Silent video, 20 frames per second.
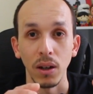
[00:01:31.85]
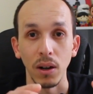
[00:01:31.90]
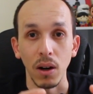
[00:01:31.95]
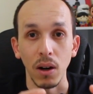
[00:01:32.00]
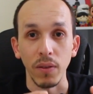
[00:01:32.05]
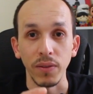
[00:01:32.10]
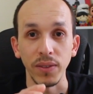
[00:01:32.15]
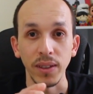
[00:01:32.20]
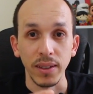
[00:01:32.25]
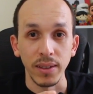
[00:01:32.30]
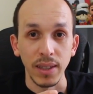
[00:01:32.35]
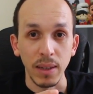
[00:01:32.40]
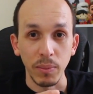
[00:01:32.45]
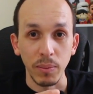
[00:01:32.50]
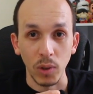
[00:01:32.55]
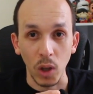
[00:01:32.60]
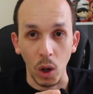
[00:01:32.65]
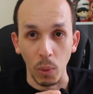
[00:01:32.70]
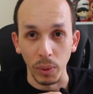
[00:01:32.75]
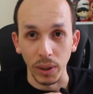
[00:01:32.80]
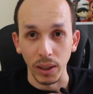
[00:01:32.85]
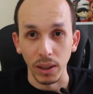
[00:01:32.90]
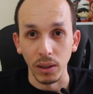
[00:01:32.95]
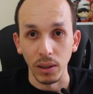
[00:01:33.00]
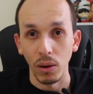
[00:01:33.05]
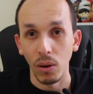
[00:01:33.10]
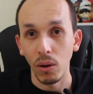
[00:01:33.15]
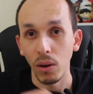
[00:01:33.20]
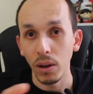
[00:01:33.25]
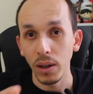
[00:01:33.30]
of the same topic,
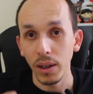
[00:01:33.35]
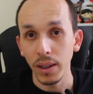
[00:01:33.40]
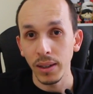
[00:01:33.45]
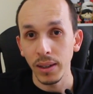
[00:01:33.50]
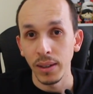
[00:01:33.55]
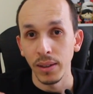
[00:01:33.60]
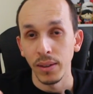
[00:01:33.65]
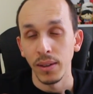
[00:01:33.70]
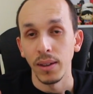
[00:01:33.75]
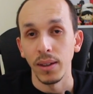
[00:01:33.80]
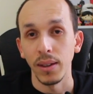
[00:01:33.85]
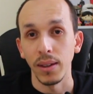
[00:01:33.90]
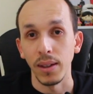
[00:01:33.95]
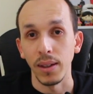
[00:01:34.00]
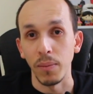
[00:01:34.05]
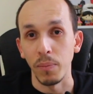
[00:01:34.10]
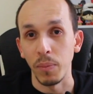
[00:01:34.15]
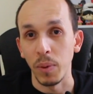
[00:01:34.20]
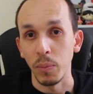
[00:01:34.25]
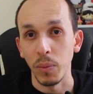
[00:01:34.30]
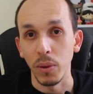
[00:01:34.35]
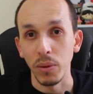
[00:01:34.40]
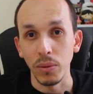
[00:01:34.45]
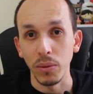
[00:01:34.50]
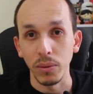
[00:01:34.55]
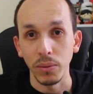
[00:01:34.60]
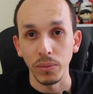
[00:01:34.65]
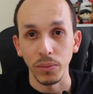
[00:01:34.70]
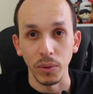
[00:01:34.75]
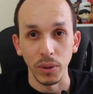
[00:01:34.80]
or the
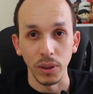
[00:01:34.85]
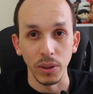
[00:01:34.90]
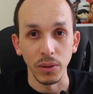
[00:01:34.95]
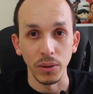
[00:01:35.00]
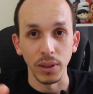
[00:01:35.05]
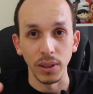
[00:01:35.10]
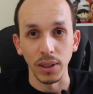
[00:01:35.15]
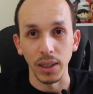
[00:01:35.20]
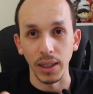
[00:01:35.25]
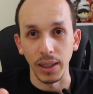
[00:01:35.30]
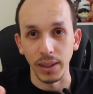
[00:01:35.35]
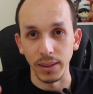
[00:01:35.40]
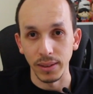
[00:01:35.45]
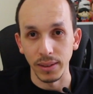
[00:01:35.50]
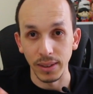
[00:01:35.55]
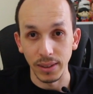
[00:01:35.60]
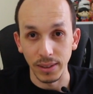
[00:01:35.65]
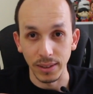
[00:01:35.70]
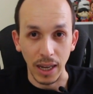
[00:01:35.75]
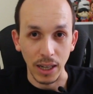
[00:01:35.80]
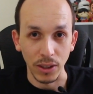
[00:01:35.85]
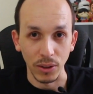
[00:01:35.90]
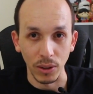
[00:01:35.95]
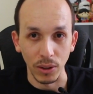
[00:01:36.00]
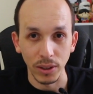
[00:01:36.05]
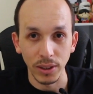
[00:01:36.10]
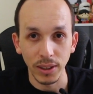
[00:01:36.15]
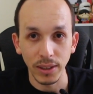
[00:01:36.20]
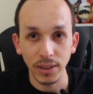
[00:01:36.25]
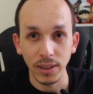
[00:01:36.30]
people using these
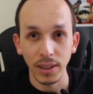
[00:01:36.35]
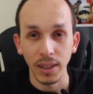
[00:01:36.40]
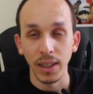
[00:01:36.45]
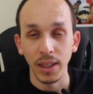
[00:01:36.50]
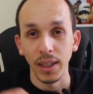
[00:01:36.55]
technologies